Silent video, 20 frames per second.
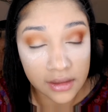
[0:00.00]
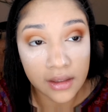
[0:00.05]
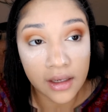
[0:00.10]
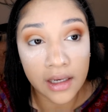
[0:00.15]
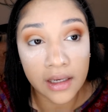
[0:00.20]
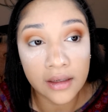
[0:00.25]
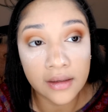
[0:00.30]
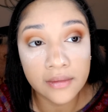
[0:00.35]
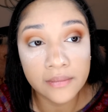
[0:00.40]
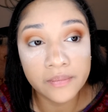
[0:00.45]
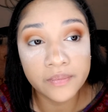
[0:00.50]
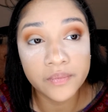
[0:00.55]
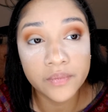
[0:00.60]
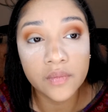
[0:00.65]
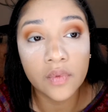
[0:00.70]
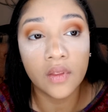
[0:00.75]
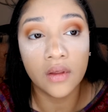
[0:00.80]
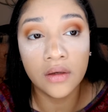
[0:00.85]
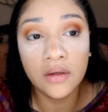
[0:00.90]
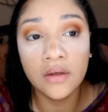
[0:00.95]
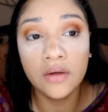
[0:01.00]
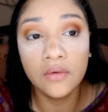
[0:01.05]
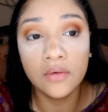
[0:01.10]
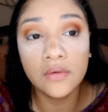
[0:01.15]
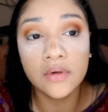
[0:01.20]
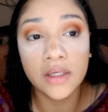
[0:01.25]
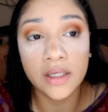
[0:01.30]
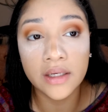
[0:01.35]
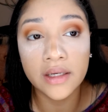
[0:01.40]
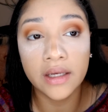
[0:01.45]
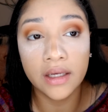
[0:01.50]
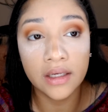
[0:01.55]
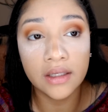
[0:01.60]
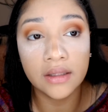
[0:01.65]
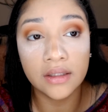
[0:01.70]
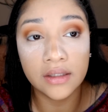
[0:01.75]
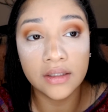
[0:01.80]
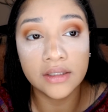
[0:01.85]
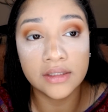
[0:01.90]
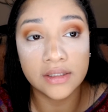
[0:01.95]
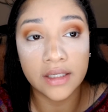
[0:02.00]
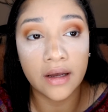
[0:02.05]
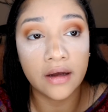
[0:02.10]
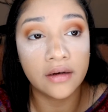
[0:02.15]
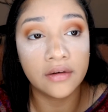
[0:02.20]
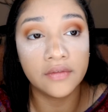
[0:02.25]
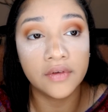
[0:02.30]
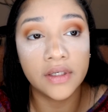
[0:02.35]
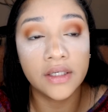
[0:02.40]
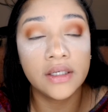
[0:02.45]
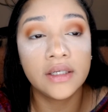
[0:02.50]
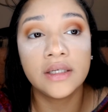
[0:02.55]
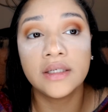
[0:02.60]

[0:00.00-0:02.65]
Like, you can get looks out of it.